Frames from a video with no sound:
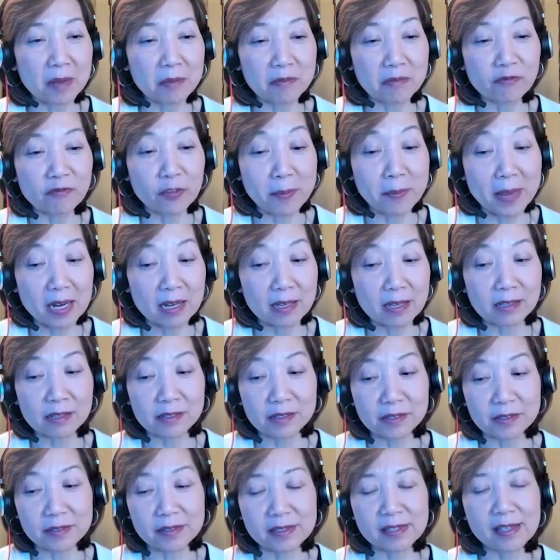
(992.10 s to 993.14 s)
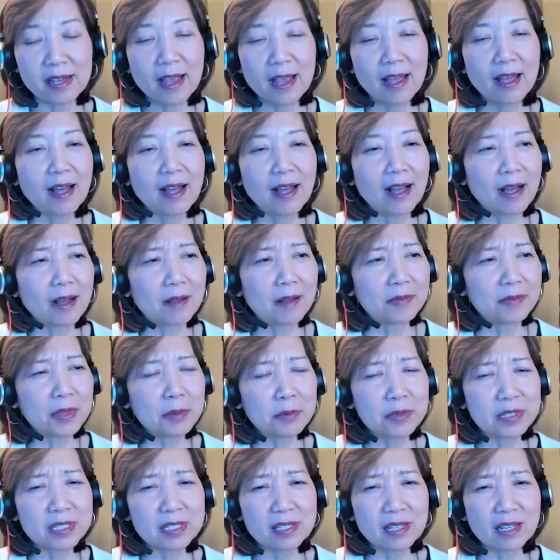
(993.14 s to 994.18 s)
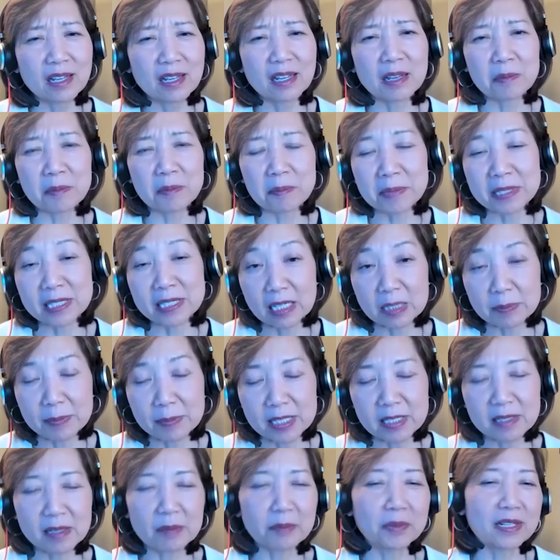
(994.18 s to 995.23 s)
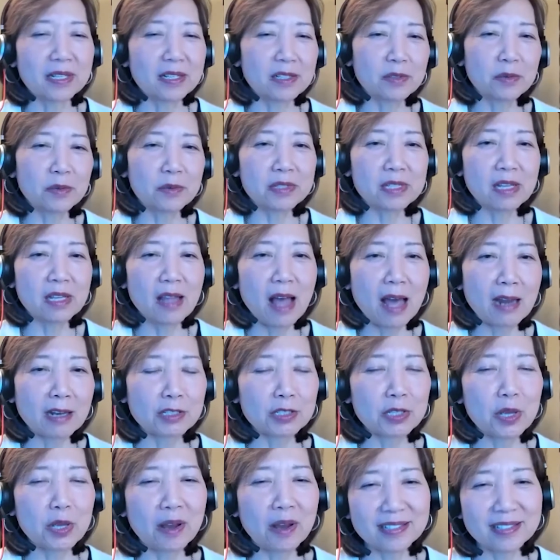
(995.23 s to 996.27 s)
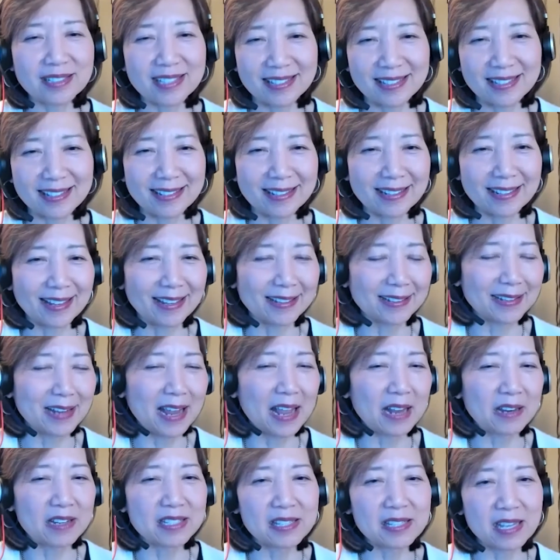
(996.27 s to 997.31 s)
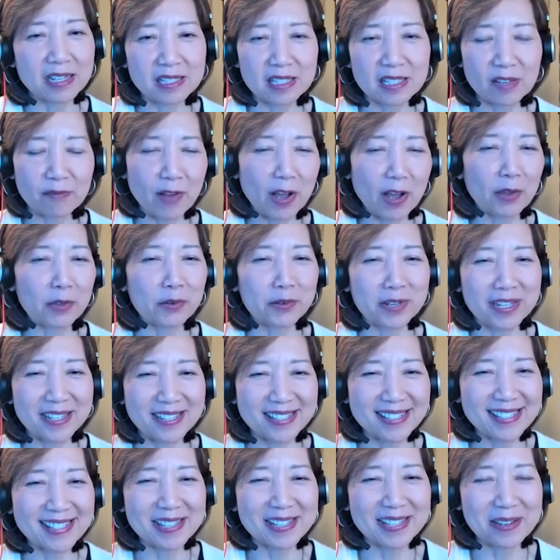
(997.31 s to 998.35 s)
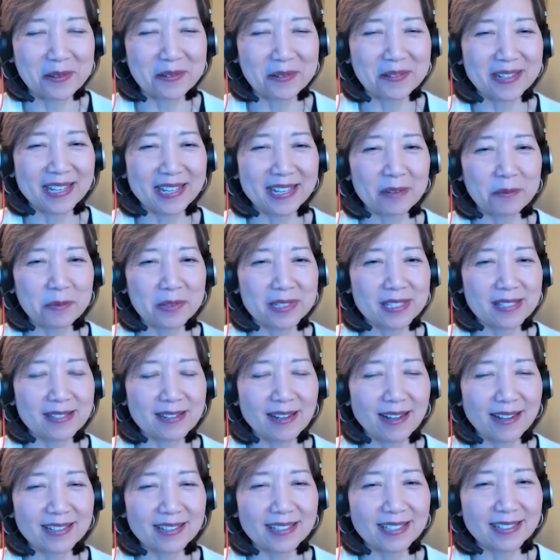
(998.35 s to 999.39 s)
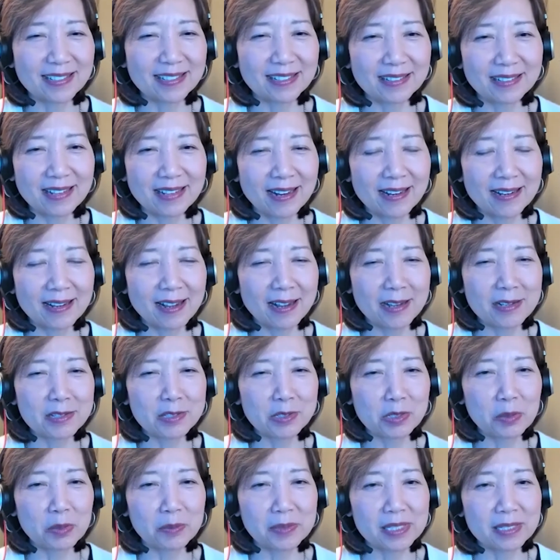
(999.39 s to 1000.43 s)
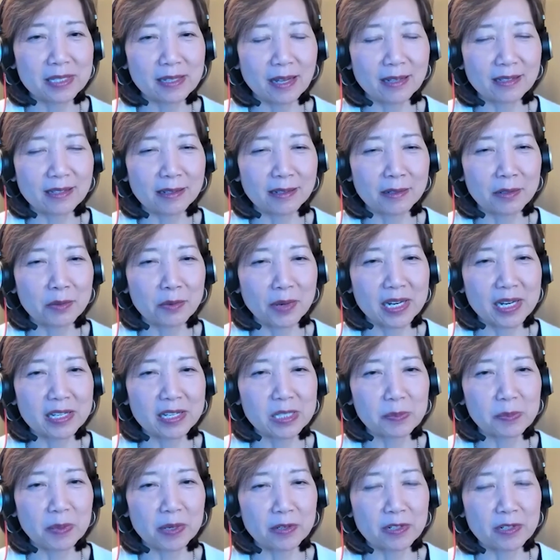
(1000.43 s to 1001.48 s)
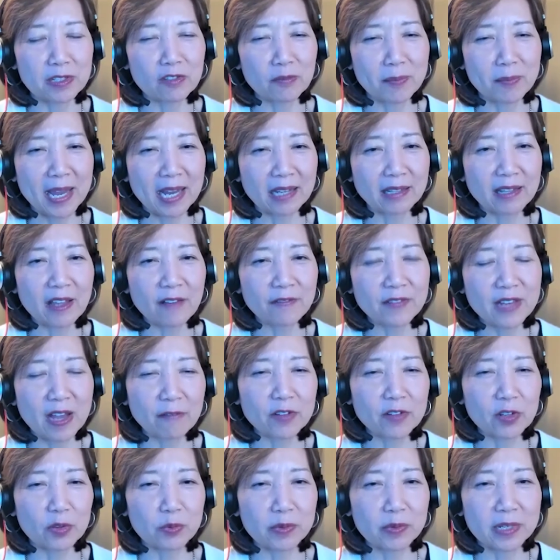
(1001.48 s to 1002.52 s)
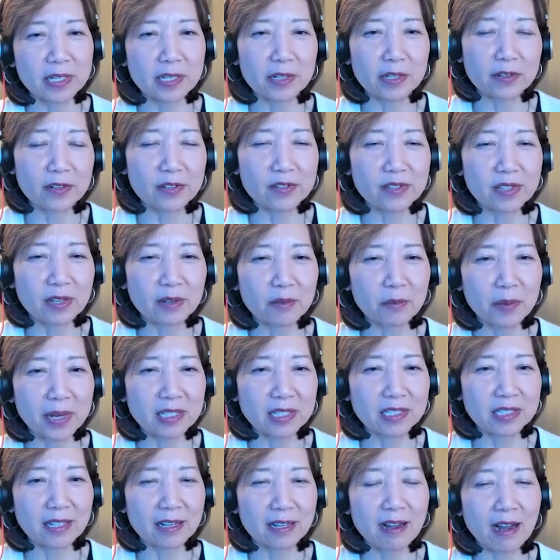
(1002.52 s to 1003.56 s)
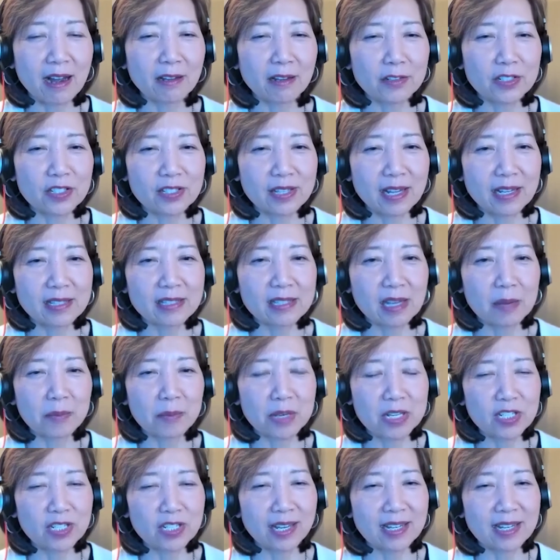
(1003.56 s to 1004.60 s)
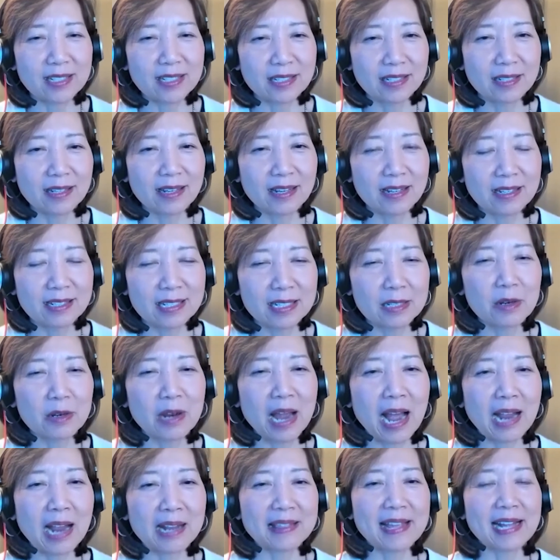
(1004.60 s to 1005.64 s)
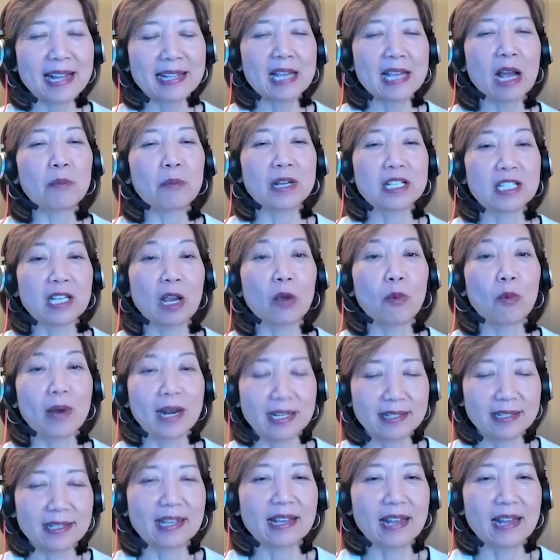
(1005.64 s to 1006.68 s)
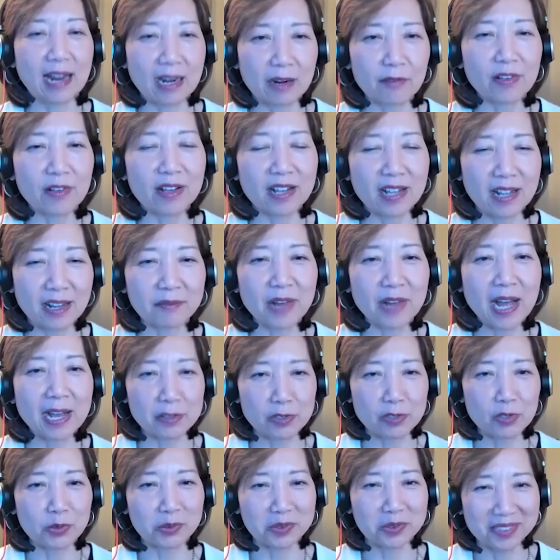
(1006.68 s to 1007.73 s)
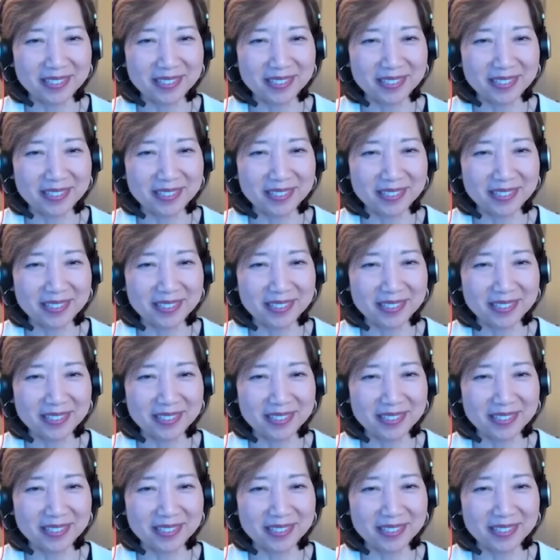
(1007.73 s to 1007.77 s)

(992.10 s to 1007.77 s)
for many years, there was, besides my siblings, there was a lot of taunting and a sense of otherness. So it was not, high school was not a great experience for me. I left after 3 years and went to college. That's how much that's how much I wanted to get out of high school.